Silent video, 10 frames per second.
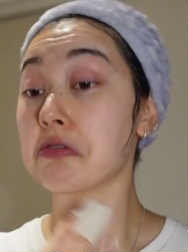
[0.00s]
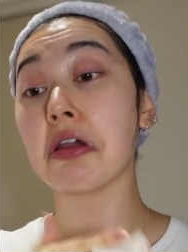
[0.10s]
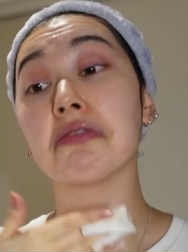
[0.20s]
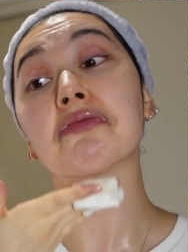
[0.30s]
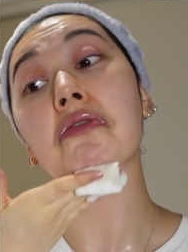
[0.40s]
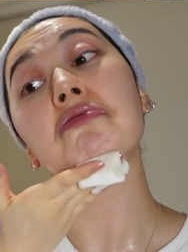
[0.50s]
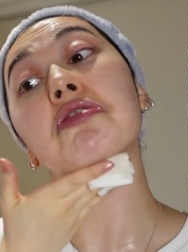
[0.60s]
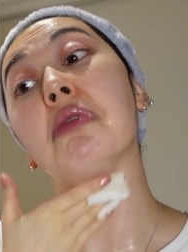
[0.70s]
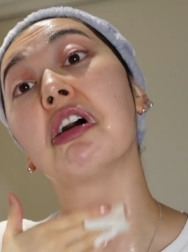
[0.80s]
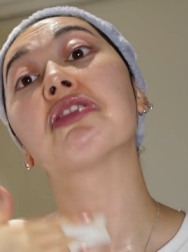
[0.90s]
oh, yeah, that's cool.
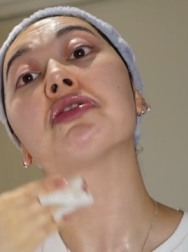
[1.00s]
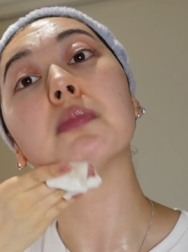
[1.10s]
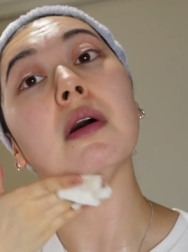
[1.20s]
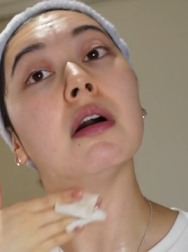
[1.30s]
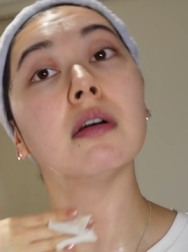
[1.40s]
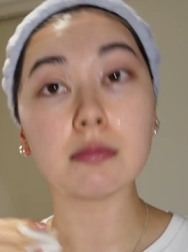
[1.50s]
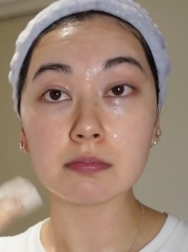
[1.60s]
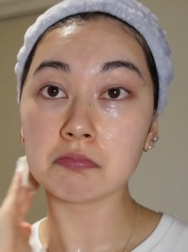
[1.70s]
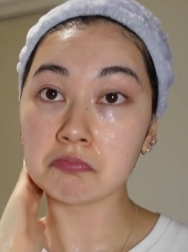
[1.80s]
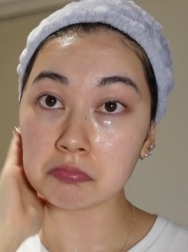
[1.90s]
It works, but
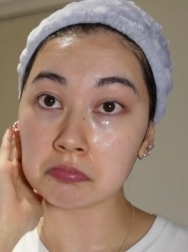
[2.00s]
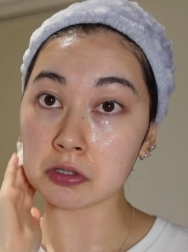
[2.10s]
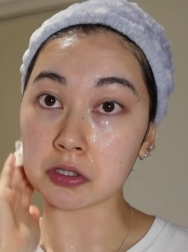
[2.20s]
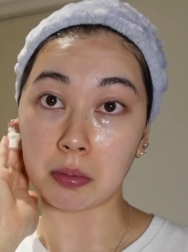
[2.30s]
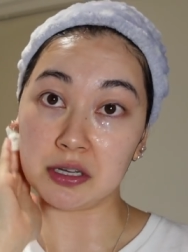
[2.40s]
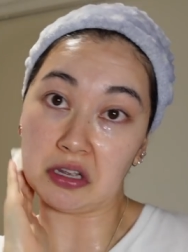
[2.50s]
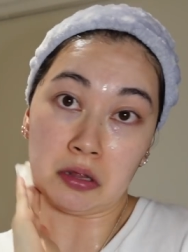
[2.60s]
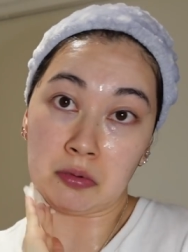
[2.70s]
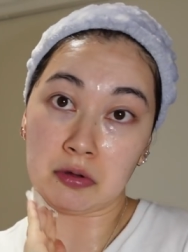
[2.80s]
it's a micellar